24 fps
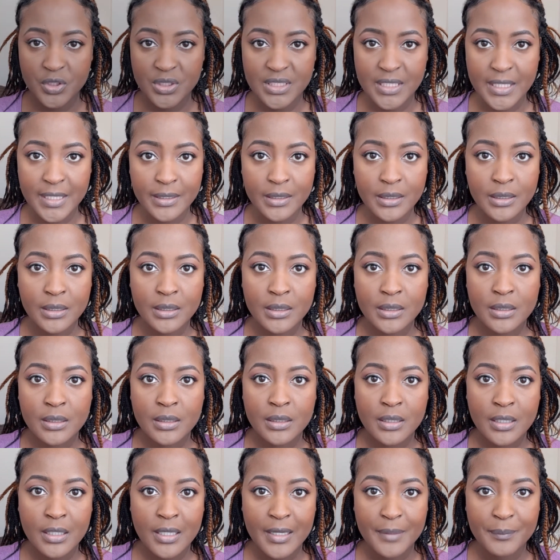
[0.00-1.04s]
done.
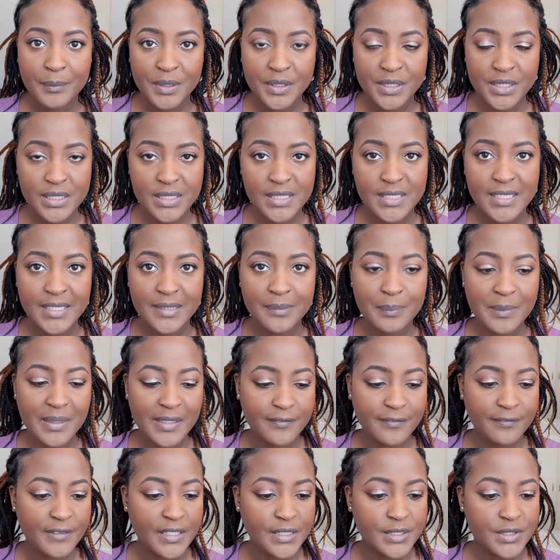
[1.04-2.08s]
I'm gonna set my
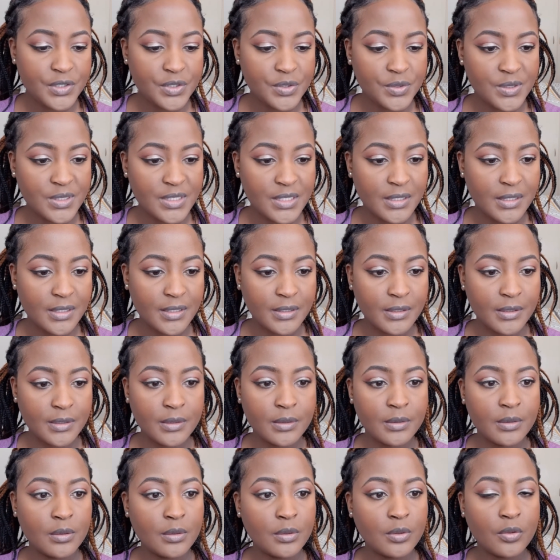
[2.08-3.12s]
face using the
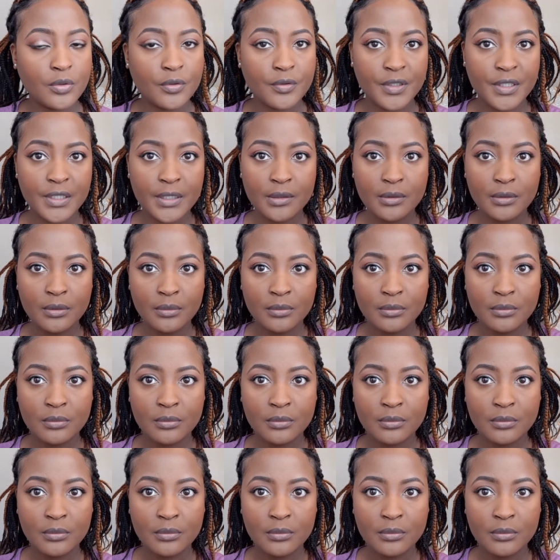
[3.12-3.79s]
L'Oreal